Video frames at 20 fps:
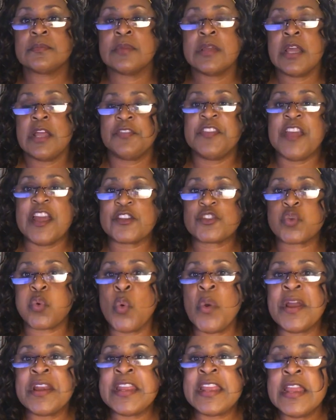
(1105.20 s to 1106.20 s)
That
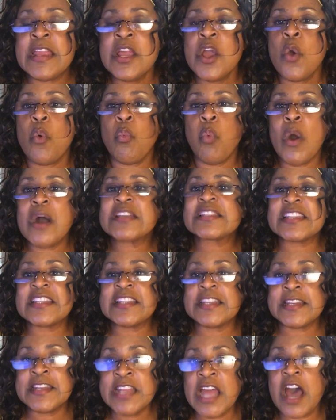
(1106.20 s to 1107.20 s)
20 wasn't
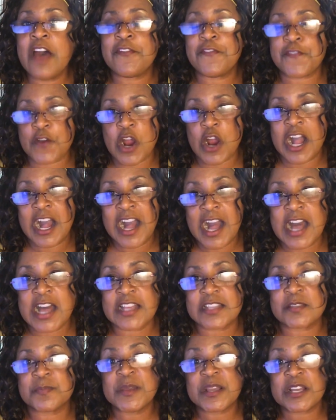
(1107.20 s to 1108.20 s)
enough for
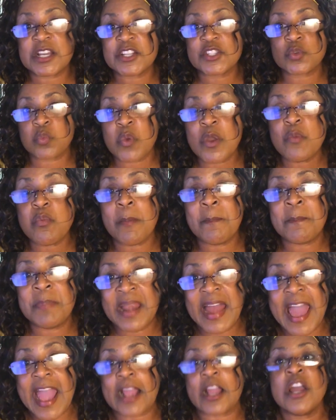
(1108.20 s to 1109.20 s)
us because we were
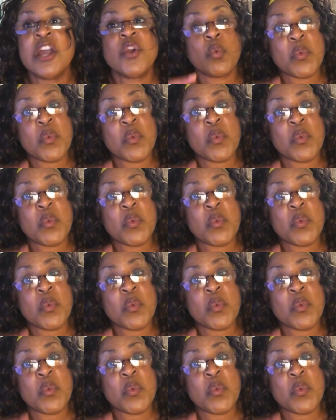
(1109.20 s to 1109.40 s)
black.